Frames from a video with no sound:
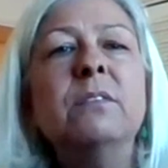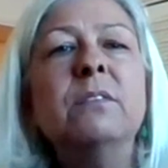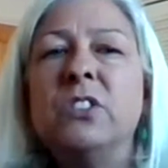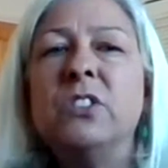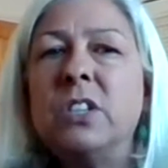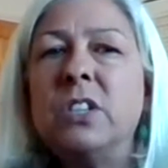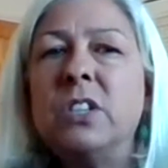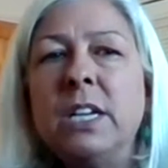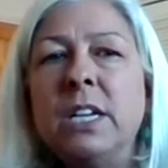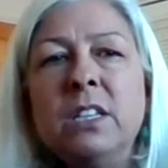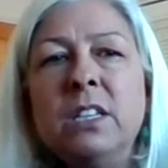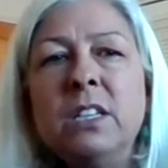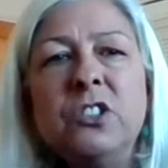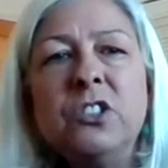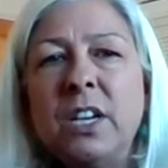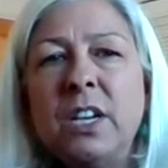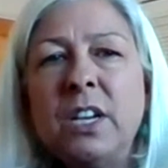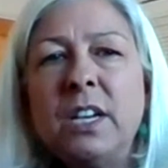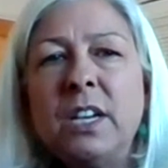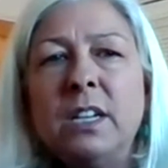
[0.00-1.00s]
stay in the
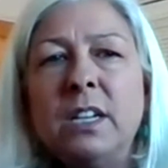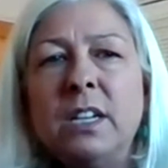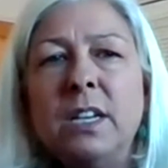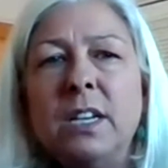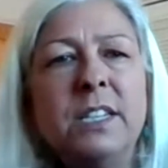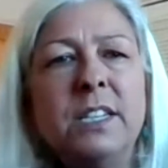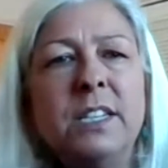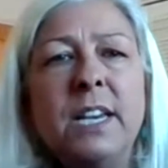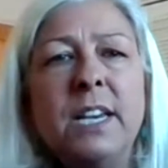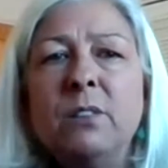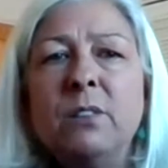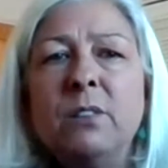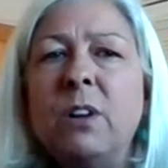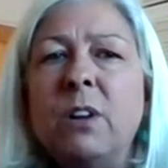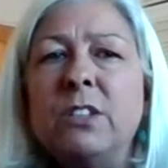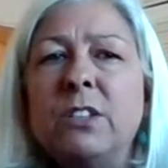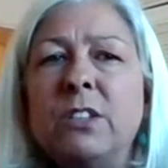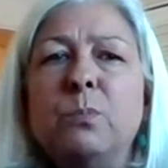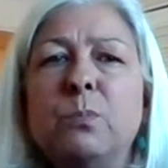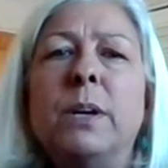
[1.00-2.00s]
shade, and take
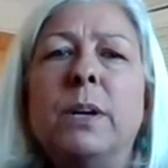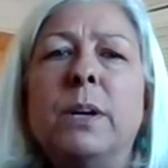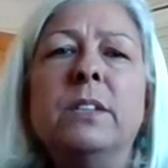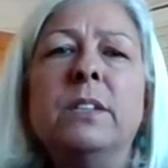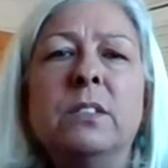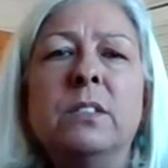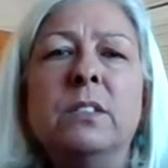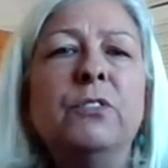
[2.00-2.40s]
rest breaks